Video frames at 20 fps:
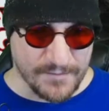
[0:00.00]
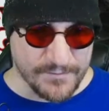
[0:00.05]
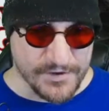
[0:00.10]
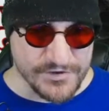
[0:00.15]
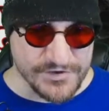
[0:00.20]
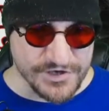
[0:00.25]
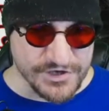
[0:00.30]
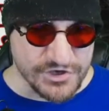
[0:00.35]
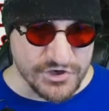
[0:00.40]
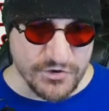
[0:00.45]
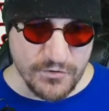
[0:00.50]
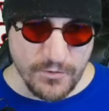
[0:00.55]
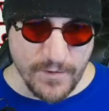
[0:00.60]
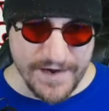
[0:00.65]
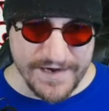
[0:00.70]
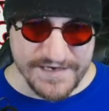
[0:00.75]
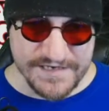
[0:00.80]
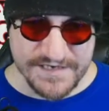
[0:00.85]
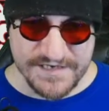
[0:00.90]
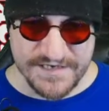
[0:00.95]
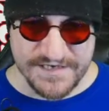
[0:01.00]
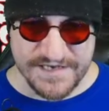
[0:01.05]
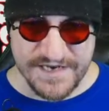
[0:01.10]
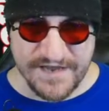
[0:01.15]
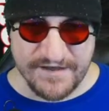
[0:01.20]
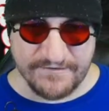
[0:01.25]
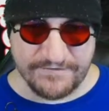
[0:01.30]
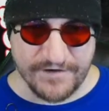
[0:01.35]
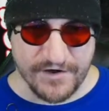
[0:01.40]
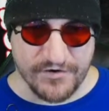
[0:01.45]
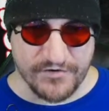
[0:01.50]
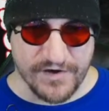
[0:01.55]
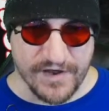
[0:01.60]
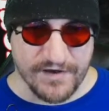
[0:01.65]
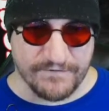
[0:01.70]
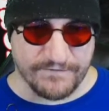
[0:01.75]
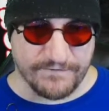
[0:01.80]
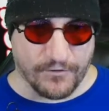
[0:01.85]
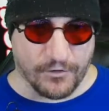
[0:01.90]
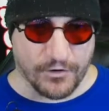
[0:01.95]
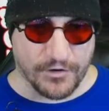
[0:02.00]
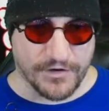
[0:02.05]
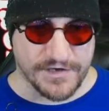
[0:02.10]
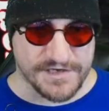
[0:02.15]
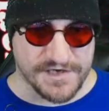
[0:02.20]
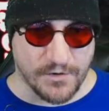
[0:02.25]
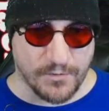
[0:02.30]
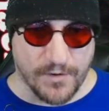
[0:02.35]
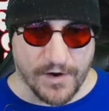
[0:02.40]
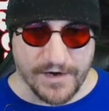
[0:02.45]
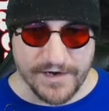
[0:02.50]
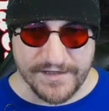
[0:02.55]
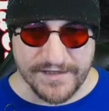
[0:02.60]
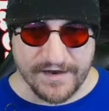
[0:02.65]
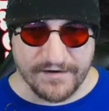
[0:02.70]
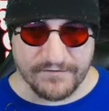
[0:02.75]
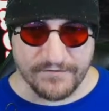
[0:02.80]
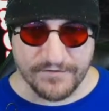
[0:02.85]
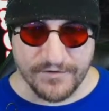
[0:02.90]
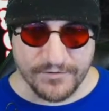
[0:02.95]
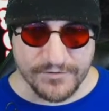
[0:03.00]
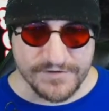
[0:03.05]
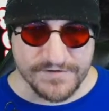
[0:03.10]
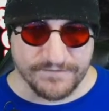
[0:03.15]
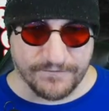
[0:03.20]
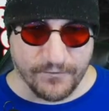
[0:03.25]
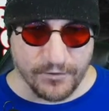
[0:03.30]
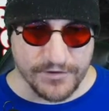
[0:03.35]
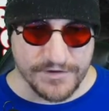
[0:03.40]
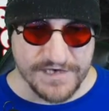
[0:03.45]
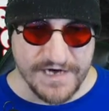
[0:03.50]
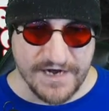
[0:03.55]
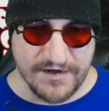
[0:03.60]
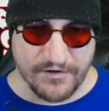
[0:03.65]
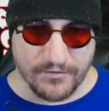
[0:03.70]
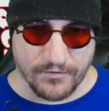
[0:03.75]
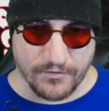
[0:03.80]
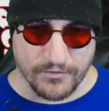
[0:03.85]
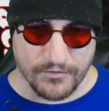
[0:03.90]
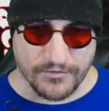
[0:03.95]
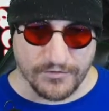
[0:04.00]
I'm using two Wizen staff here, not four, because I wanted that, those four Tainted